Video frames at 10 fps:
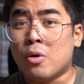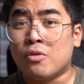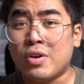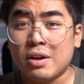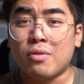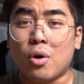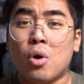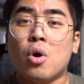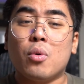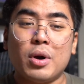Vivo
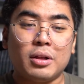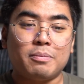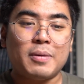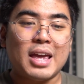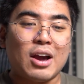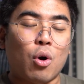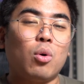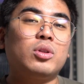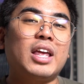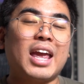will be
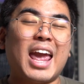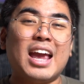holding a